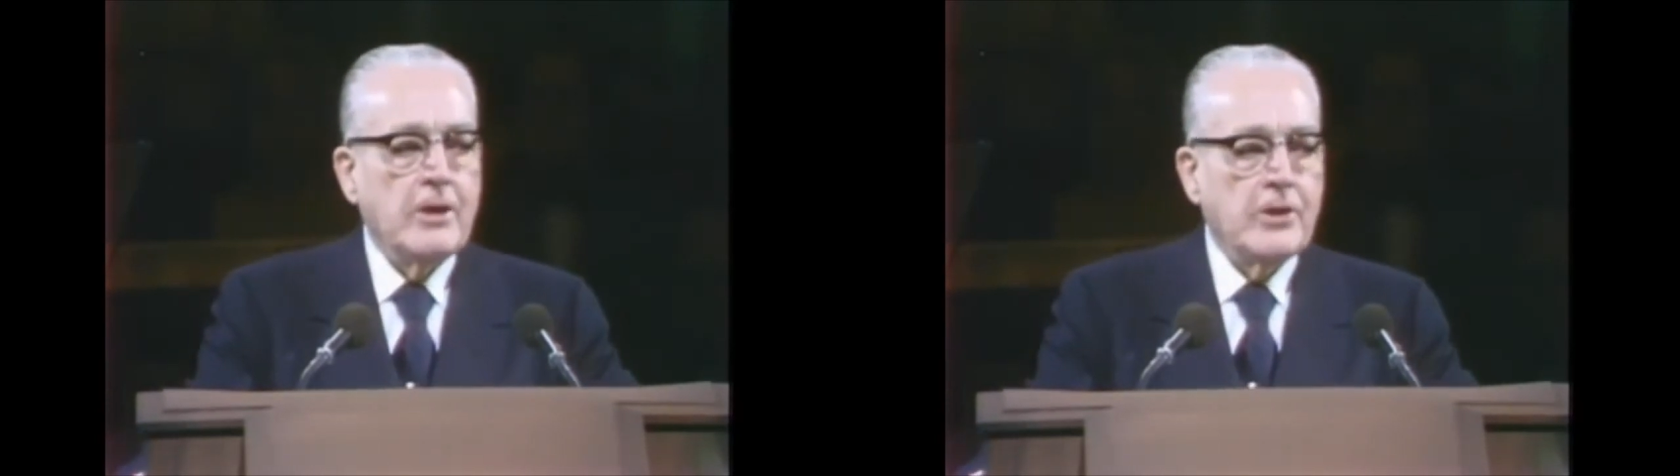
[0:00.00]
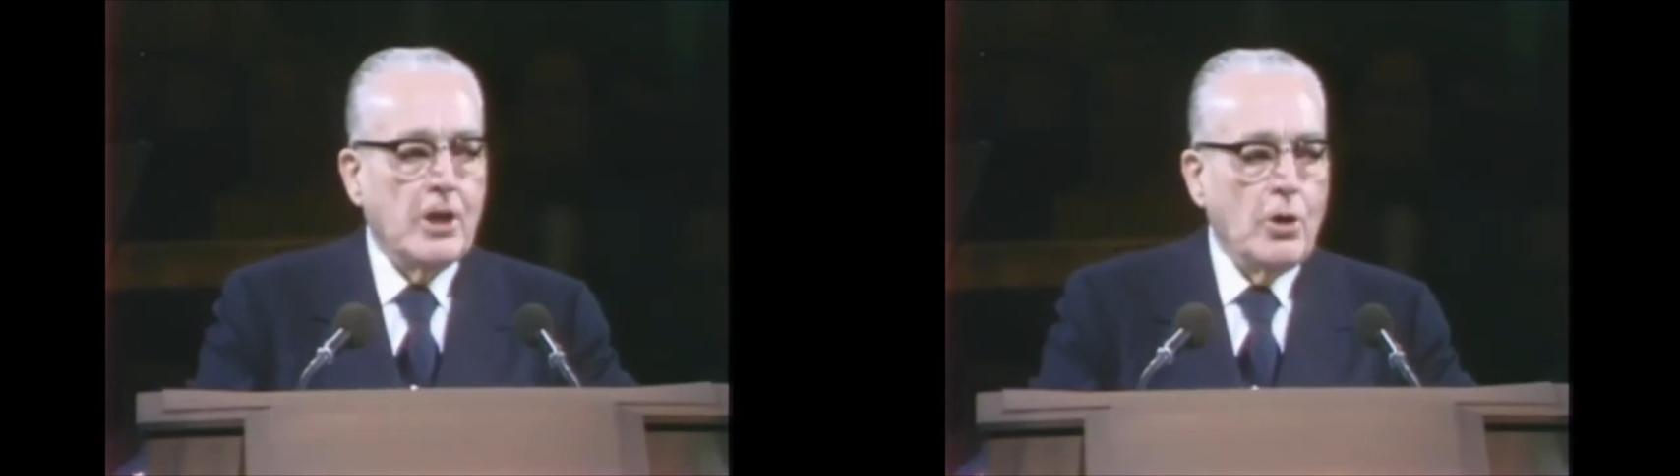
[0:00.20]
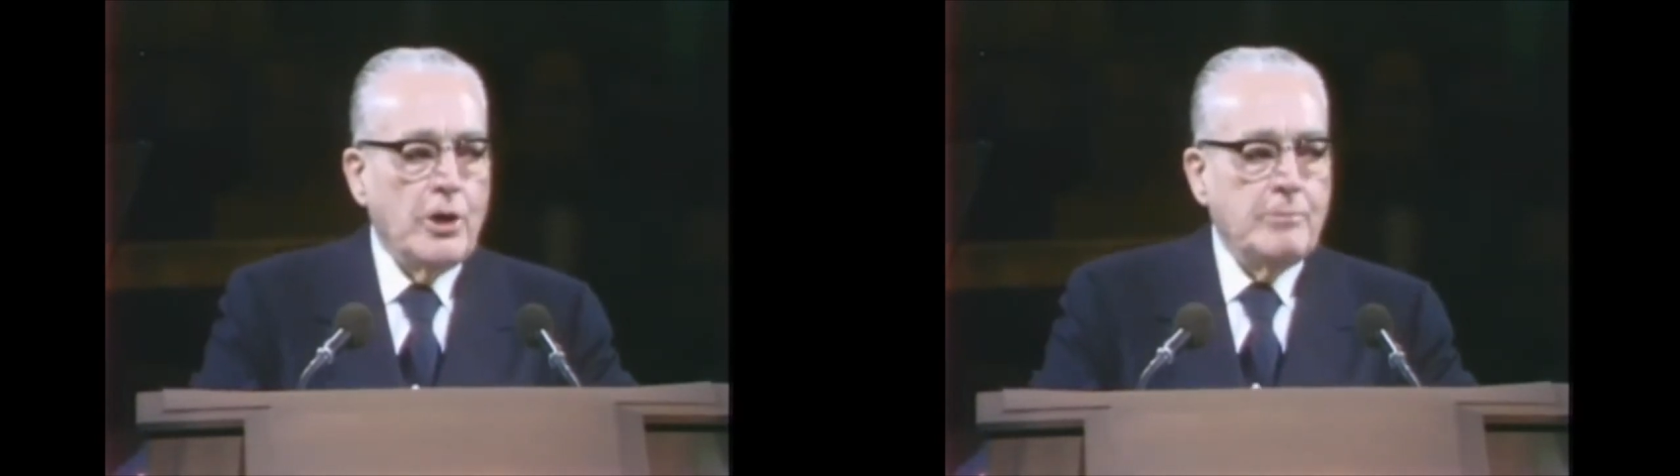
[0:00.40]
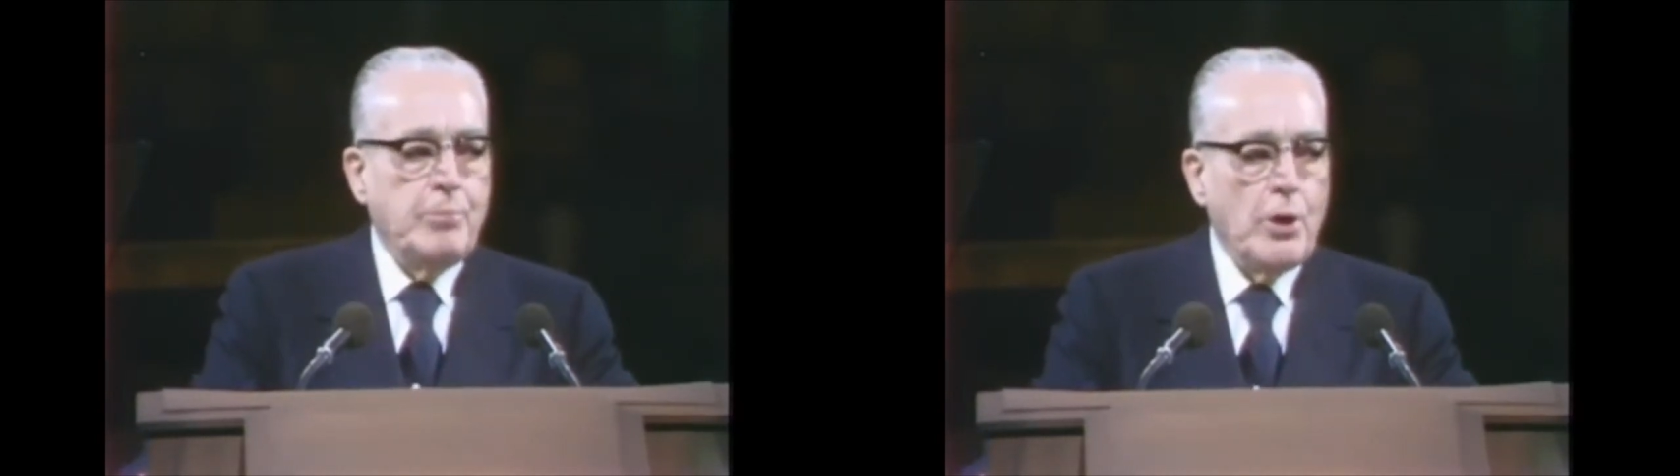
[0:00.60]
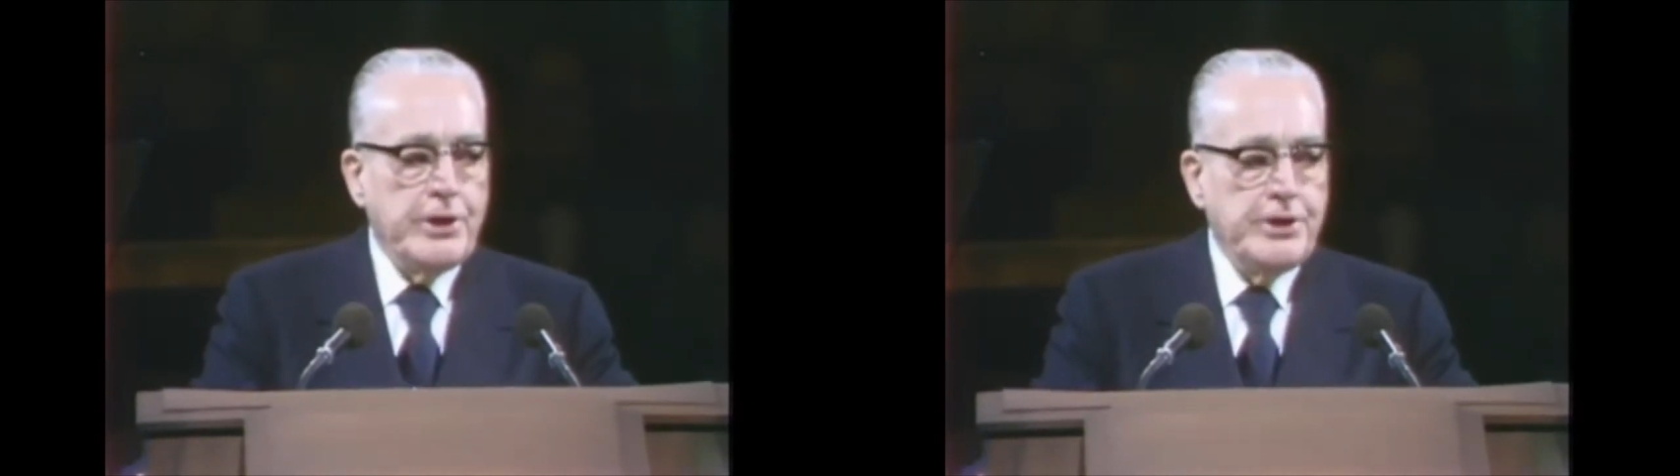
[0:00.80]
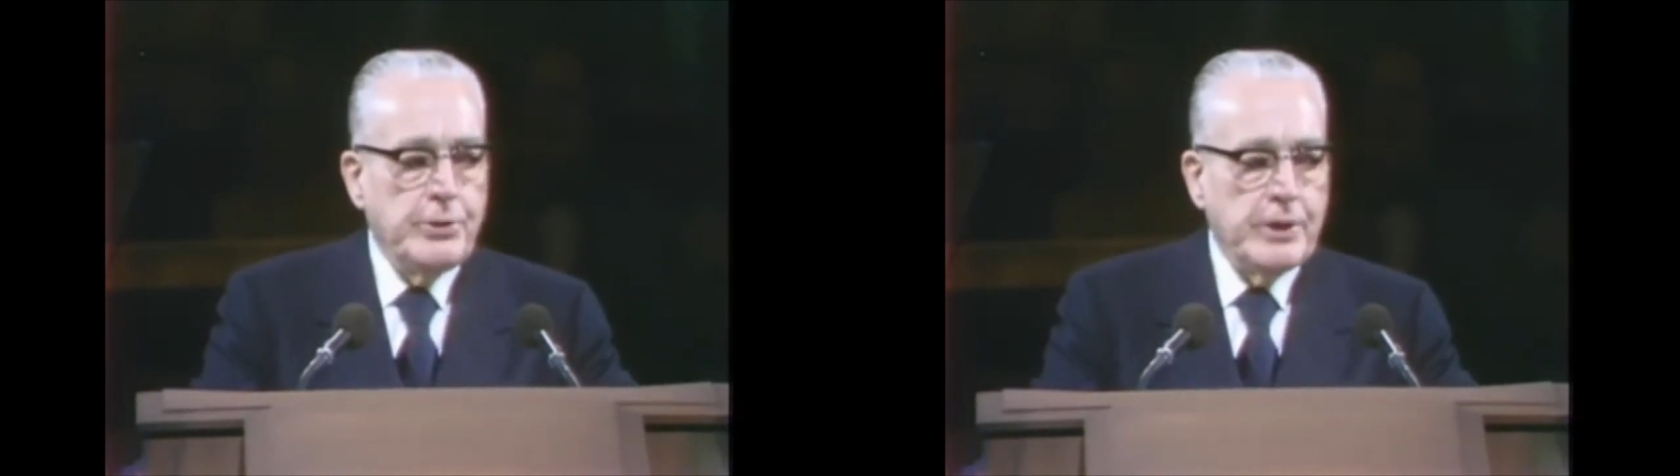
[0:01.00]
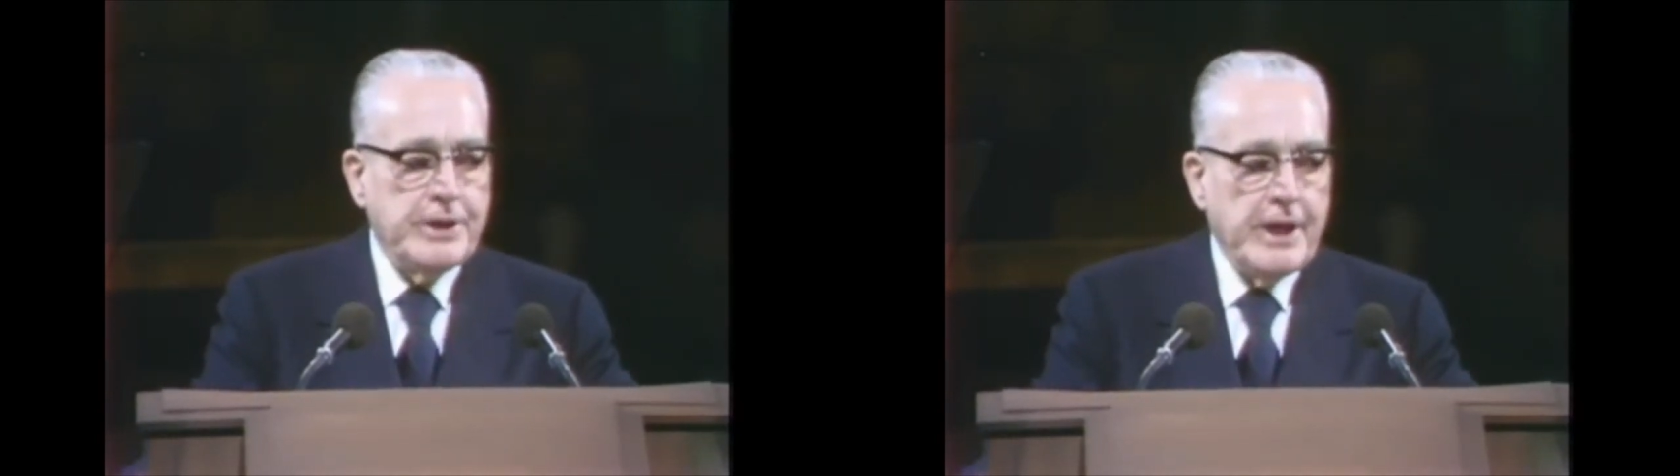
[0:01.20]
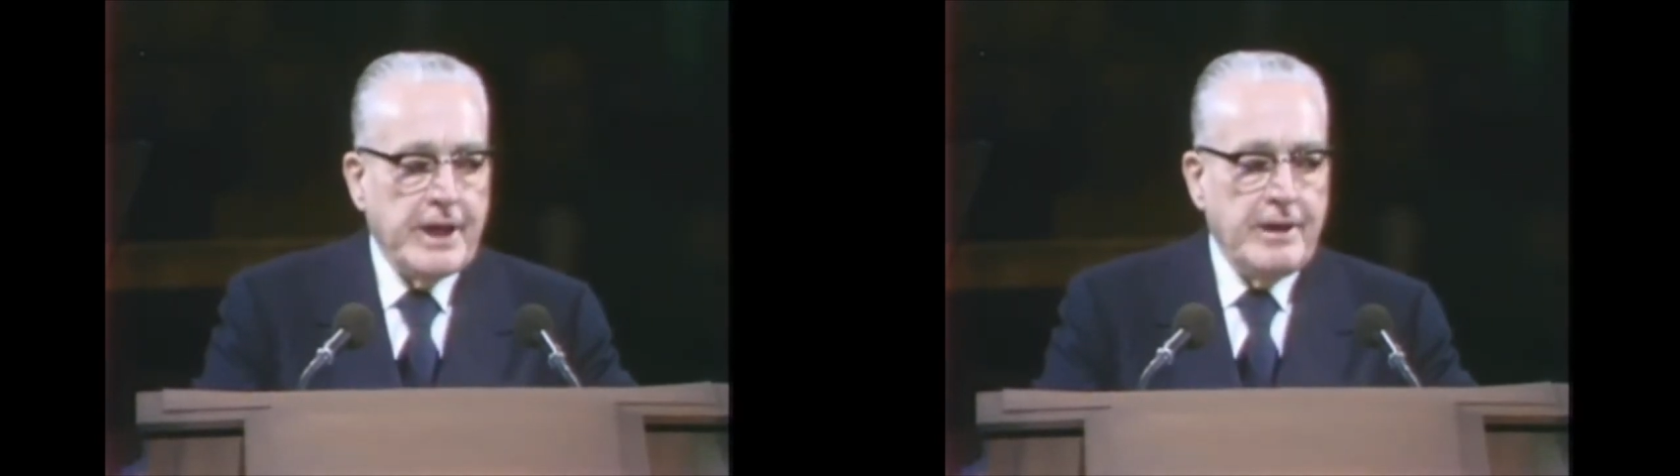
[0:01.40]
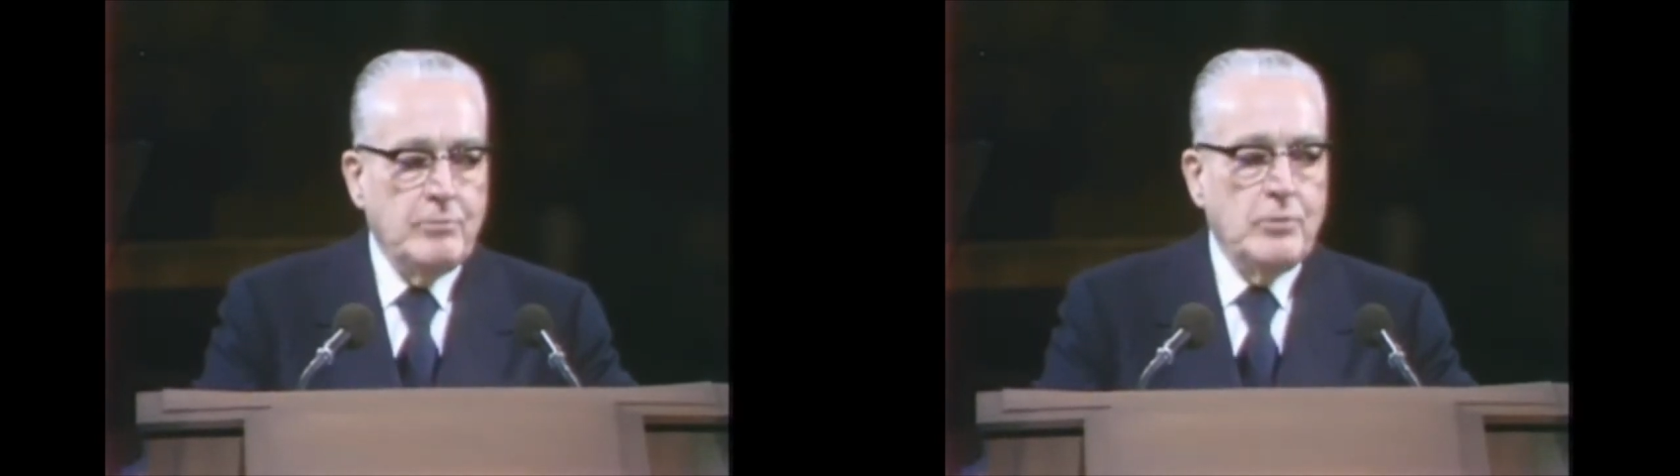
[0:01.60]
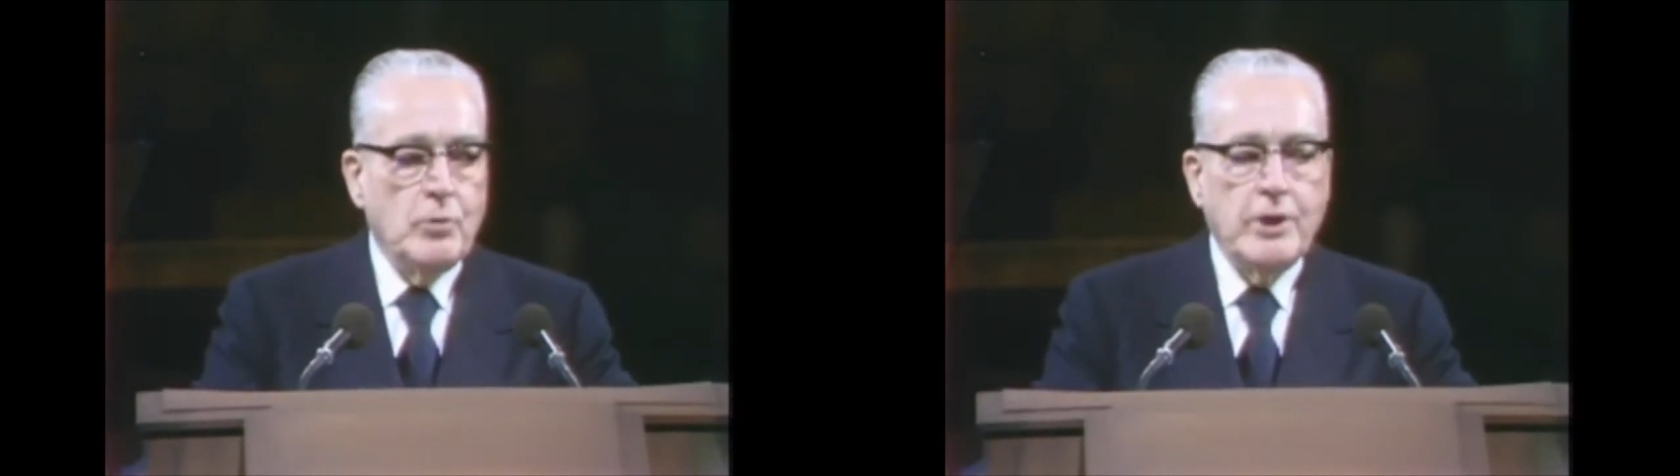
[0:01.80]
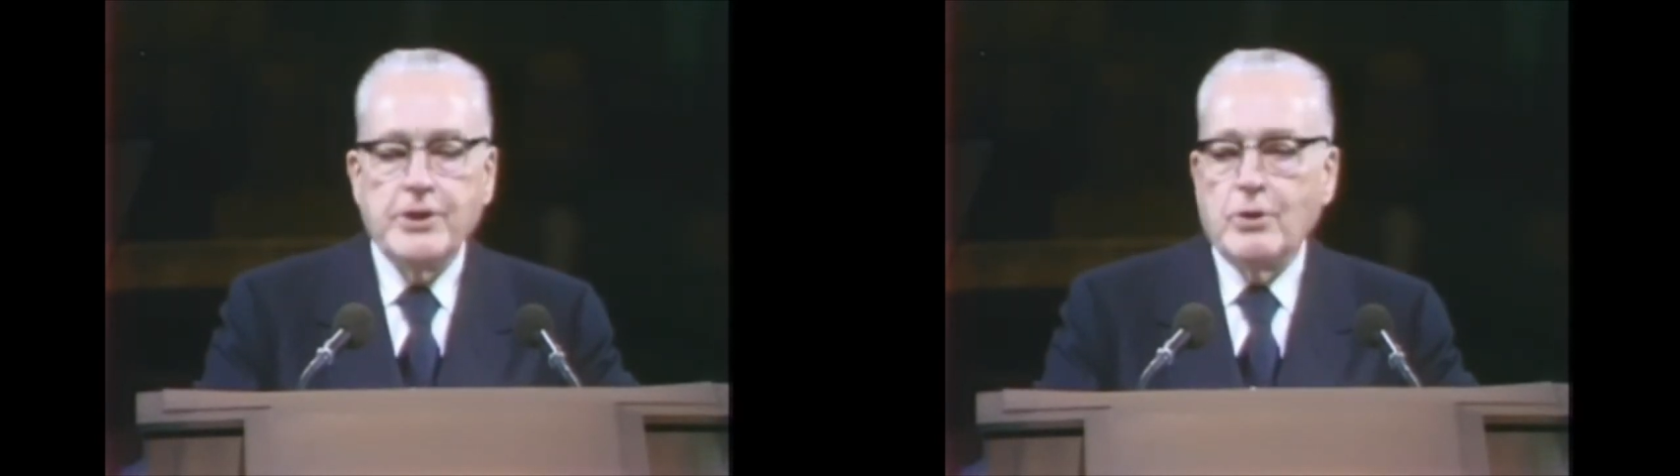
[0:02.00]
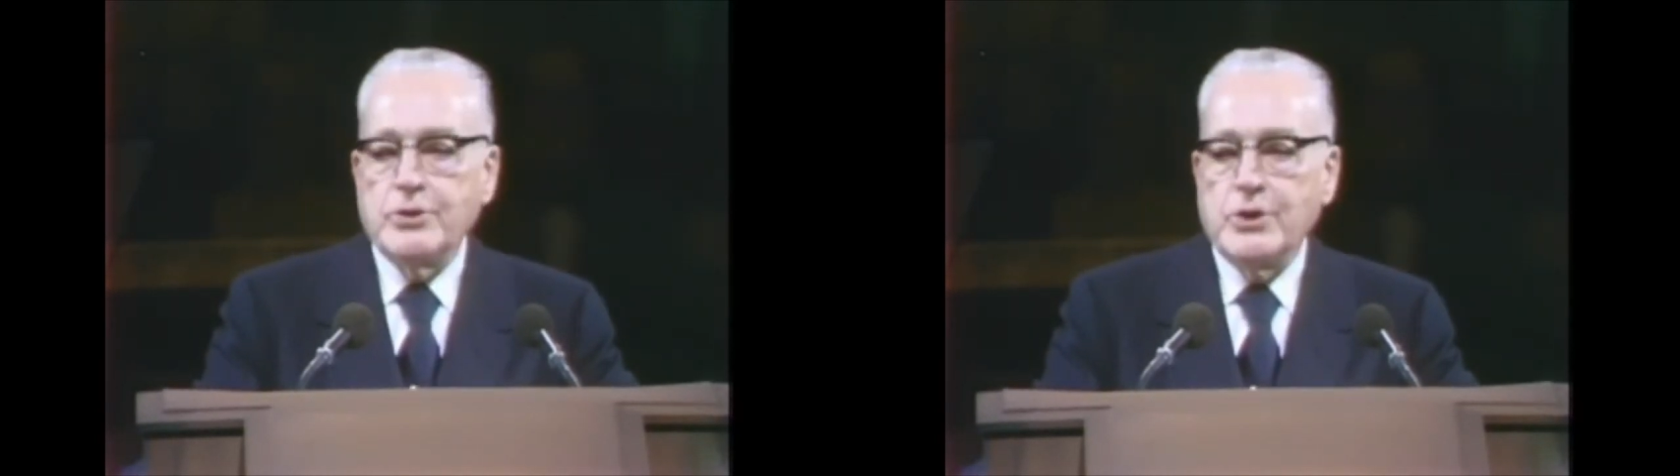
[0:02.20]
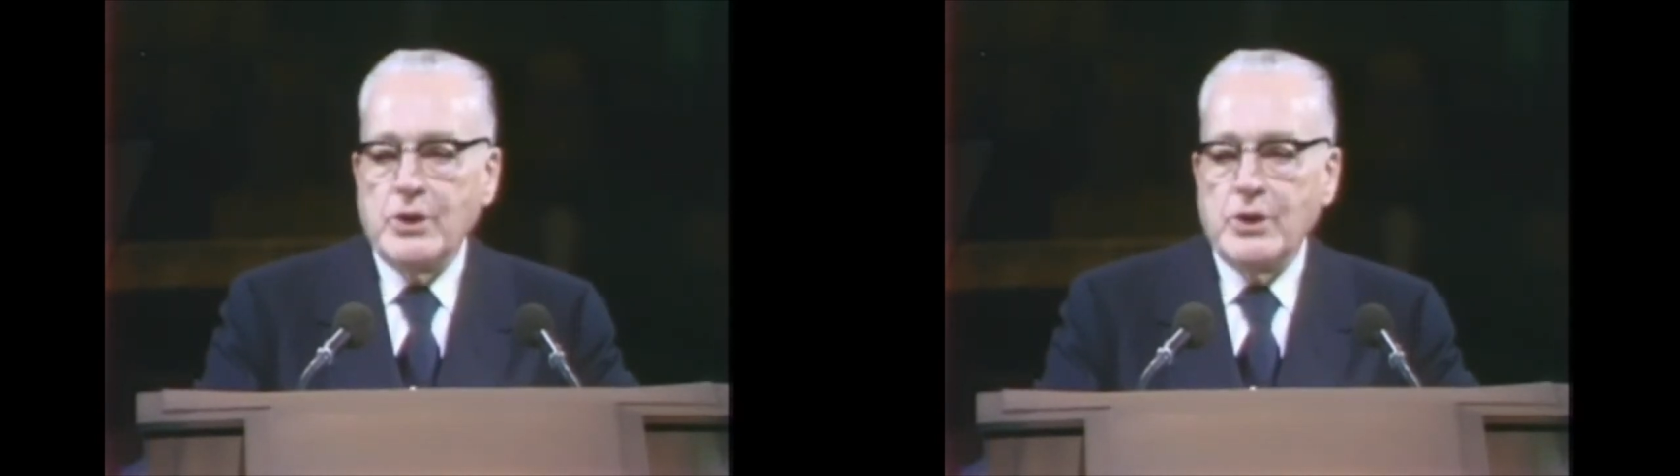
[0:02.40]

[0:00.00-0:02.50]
the Lord pointed to a time when those